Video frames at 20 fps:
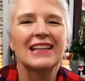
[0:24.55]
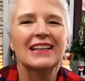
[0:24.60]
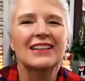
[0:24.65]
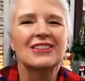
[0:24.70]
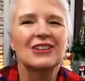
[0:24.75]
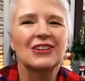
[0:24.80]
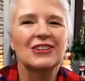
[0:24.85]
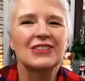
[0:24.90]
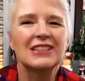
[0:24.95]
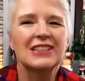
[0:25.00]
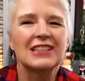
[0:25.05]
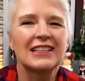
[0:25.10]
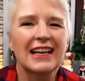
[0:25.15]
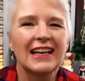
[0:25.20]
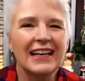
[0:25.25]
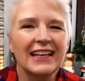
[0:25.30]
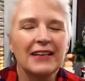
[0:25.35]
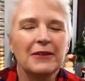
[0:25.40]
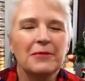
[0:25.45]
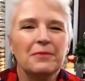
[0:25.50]
So
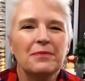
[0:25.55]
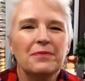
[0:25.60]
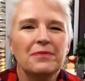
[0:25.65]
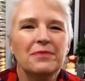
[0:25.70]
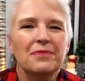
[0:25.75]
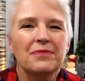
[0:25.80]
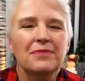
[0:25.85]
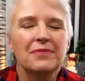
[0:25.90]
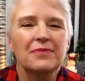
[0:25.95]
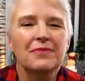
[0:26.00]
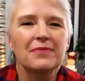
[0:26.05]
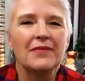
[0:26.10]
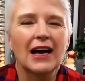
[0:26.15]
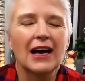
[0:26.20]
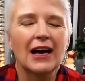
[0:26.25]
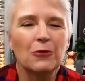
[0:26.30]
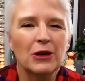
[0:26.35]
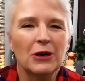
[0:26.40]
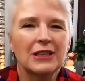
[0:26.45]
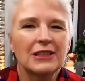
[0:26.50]
today
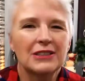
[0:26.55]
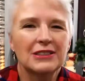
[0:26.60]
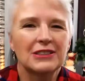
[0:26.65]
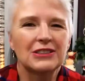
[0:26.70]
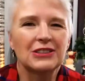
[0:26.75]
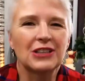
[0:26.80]
I wanted to